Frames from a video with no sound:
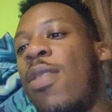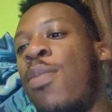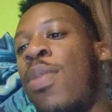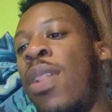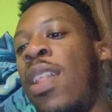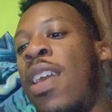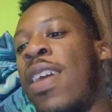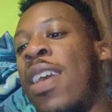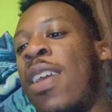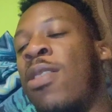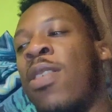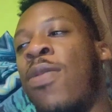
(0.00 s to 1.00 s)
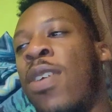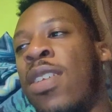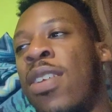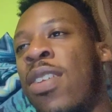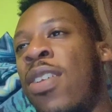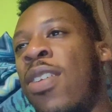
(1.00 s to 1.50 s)
believe that he was the voice of
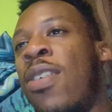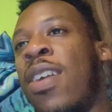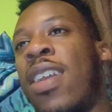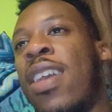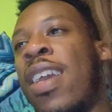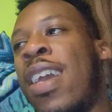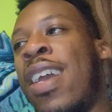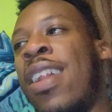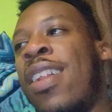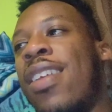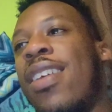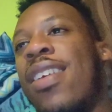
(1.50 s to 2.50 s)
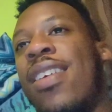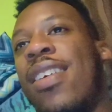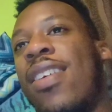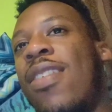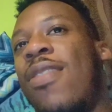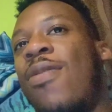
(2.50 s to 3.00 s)
New York. And
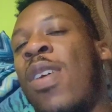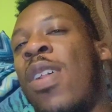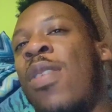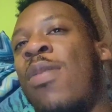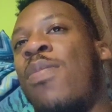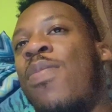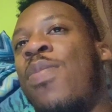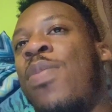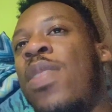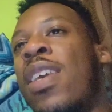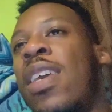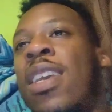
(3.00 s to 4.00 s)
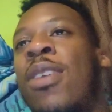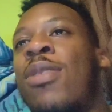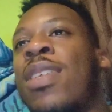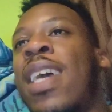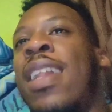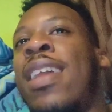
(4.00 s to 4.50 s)
when he was
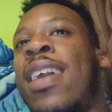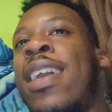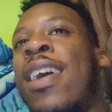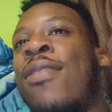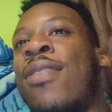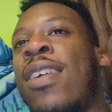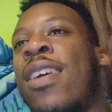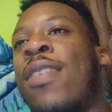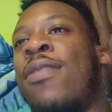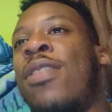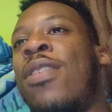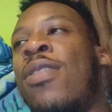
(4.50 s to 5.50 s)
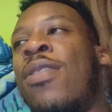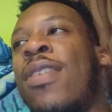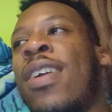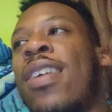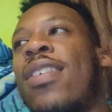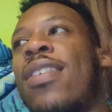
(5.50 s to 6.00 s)
like the Kendrick of New York,
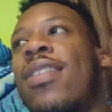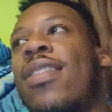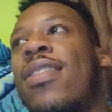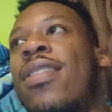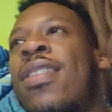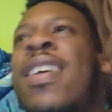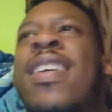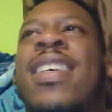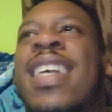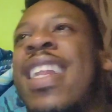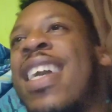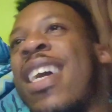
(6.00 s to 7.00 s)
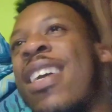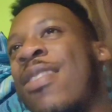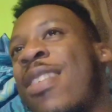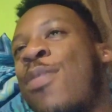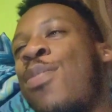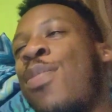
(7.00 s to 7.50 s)
I'm gonna say the Kendrick,
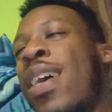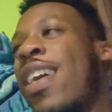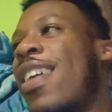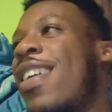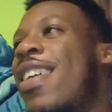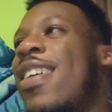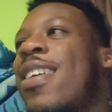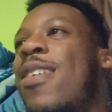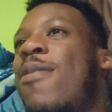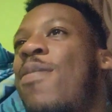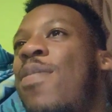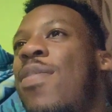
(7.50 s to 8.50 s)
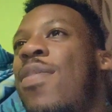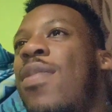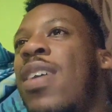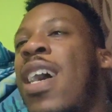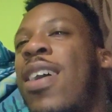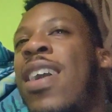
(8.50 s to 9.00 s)
but
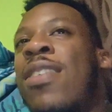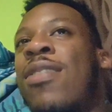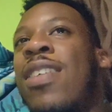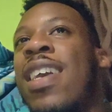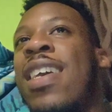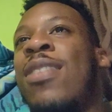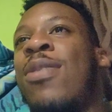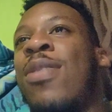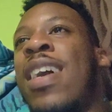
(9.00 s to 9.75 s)
how Kendrick is with